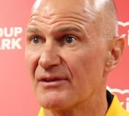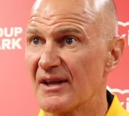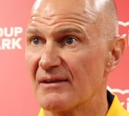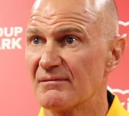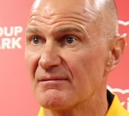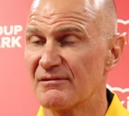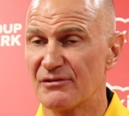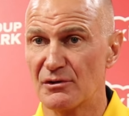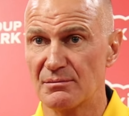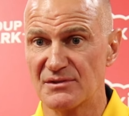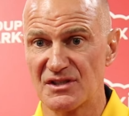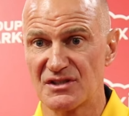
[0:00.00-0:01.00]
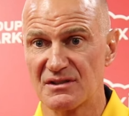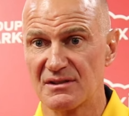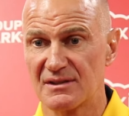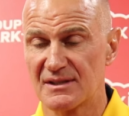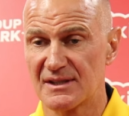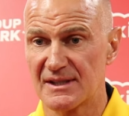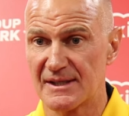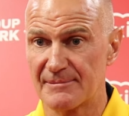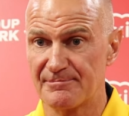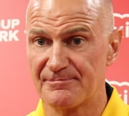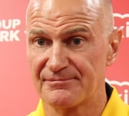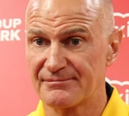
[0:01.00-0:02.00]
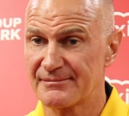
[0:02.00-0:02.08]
for that field position. And